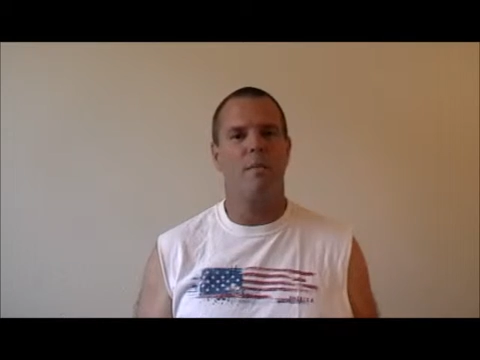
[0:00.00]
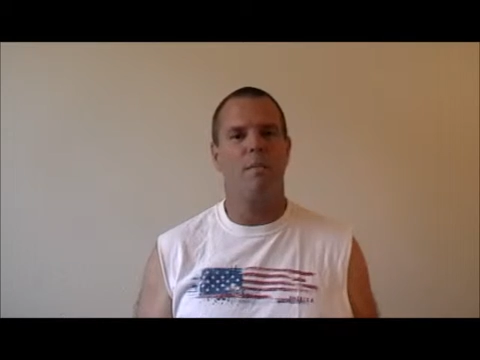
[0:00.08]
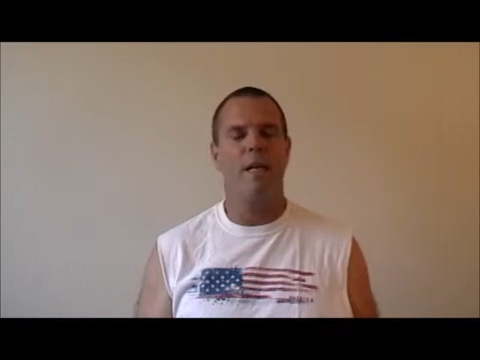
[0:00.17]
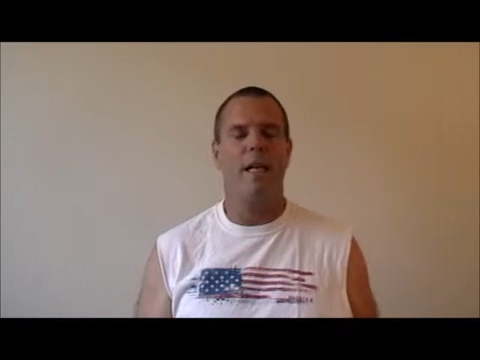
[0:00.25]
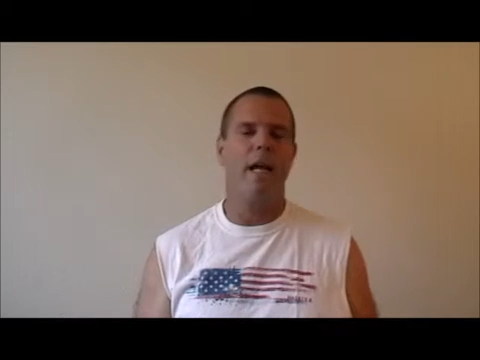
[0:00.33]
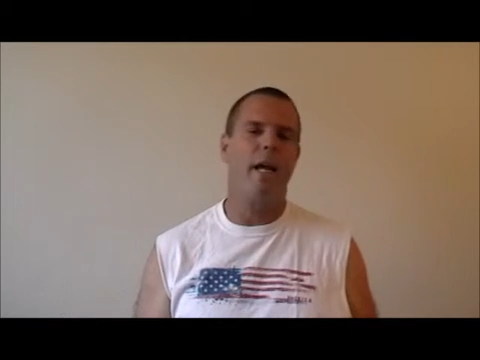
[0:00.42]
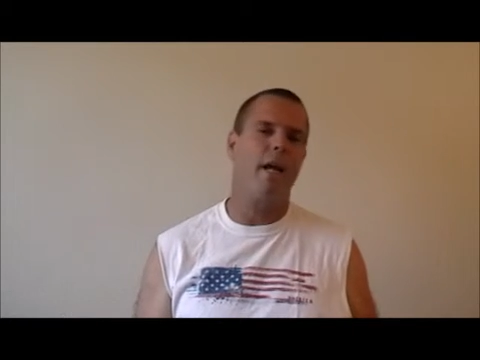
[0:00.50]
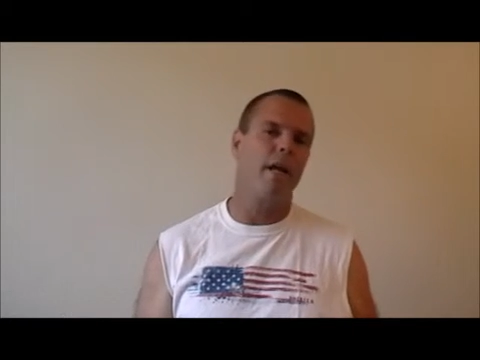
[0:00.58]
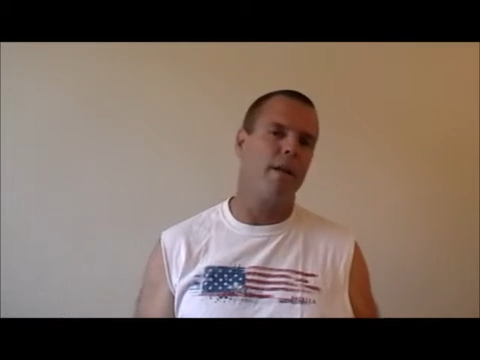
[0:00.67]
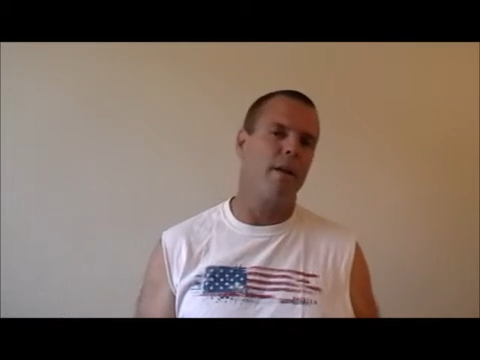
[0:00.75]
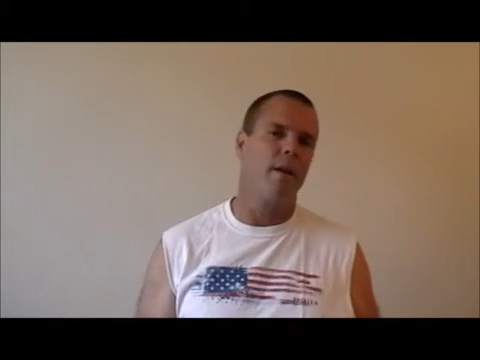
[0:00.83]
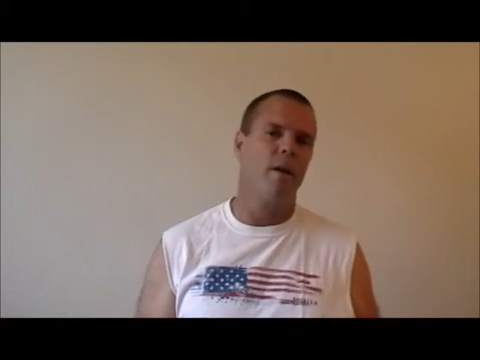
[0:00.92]

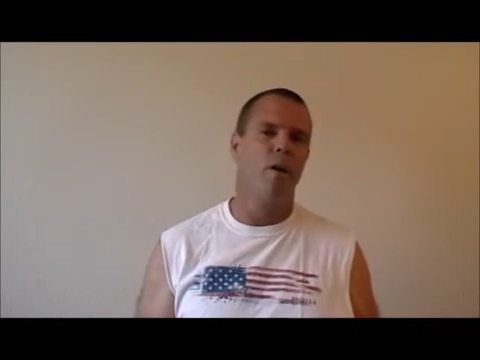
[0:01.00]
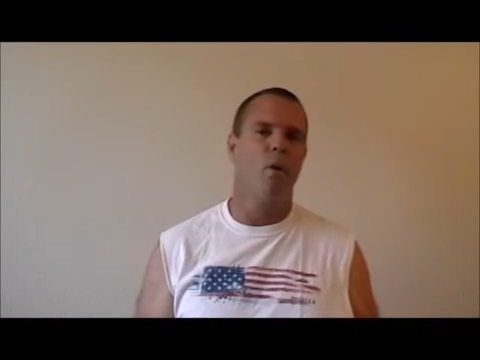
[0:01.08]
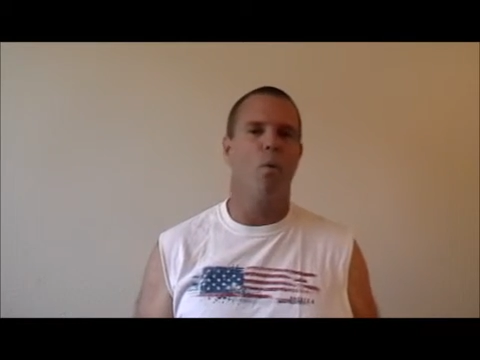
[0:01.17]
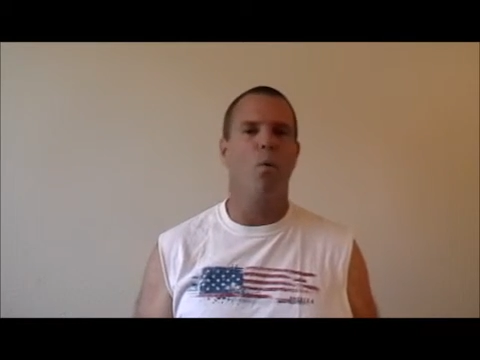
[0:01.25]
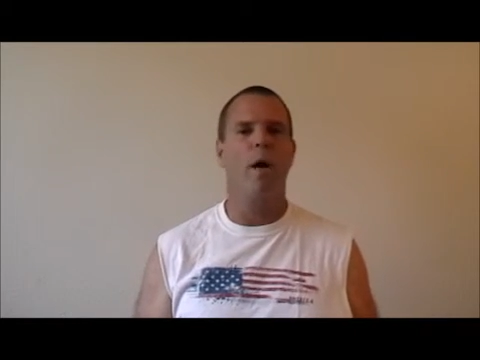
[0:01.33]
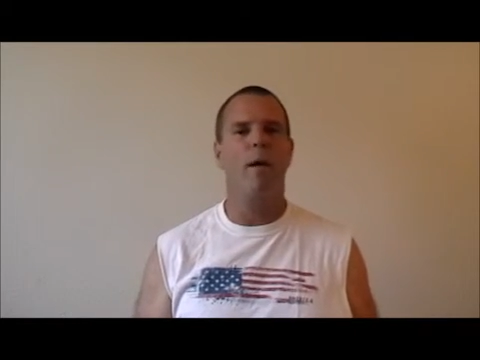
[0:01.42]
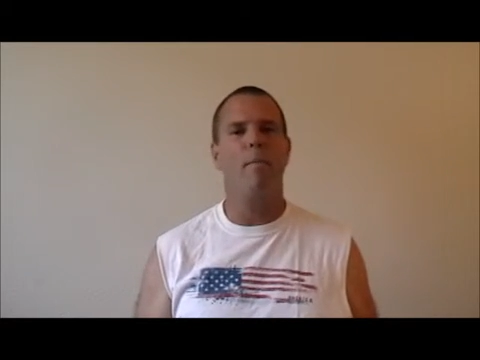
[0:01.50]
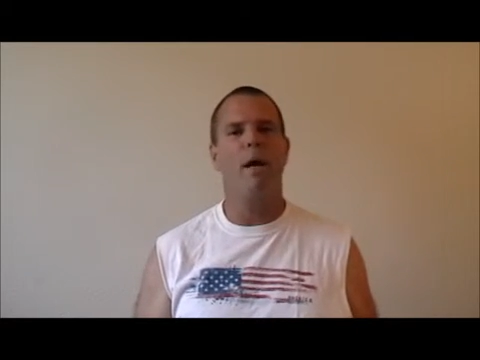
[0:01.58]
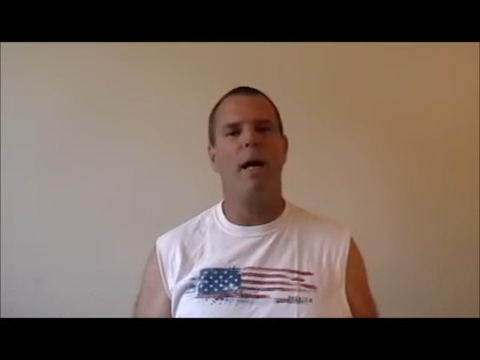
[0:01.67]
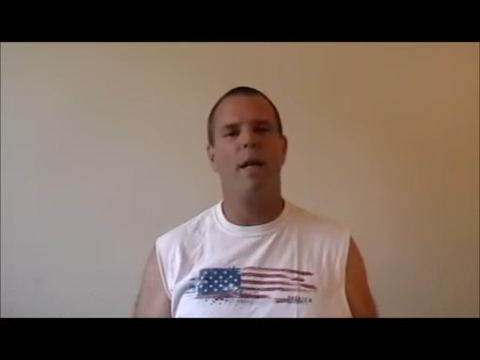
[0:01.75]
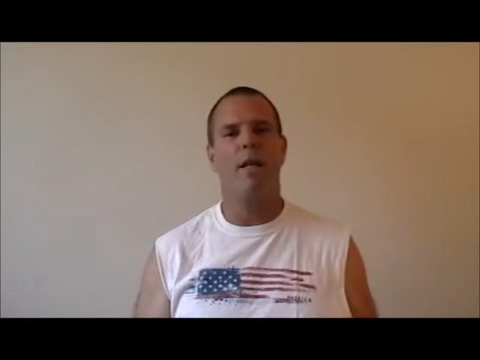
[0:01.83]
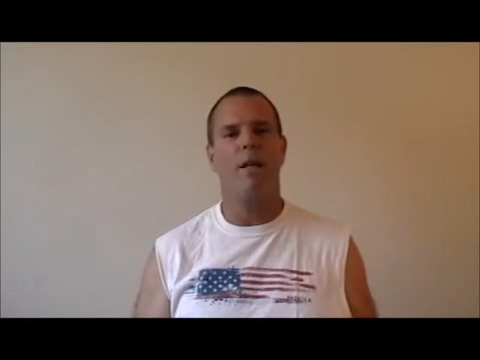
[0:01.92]
began way
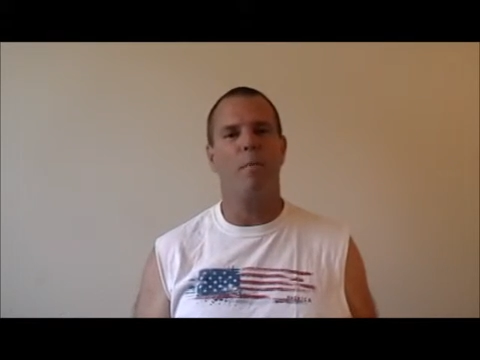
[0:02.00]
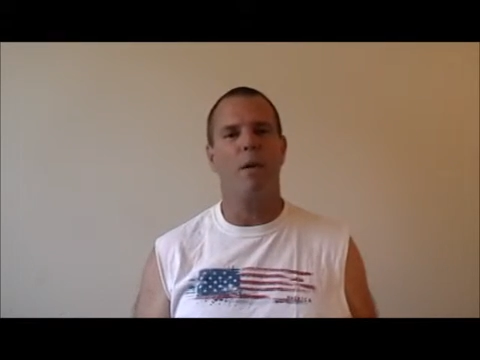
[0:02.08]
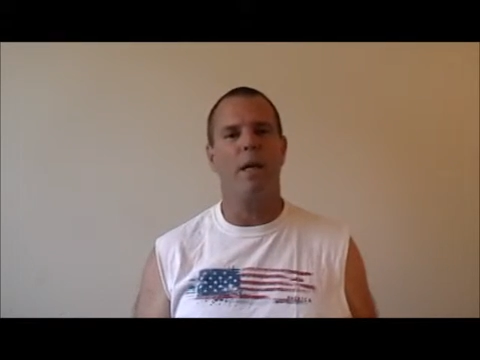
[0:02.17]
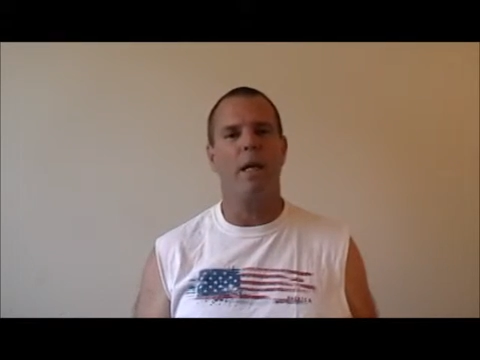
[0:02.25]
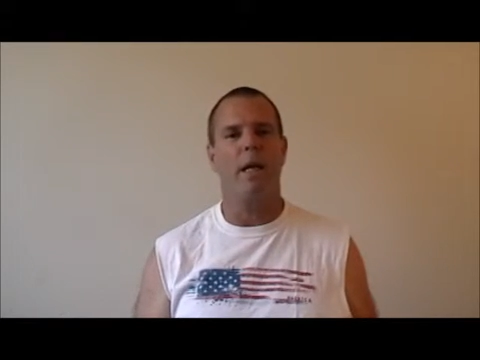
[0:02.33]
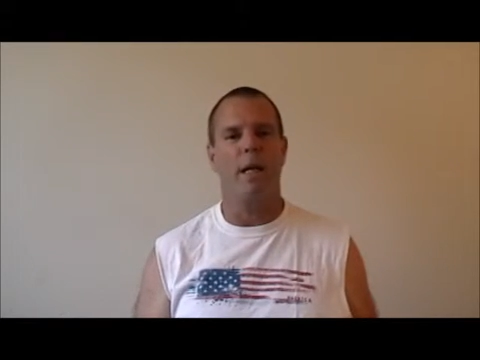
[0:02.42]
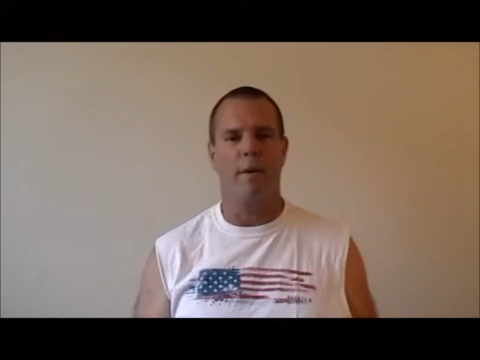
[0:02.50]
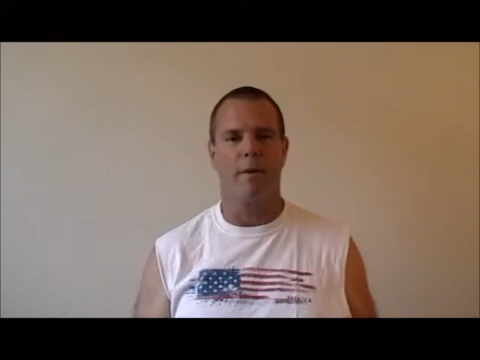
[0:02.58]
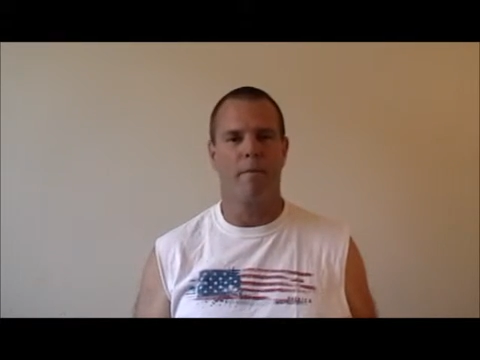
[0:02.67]
back in the beginning.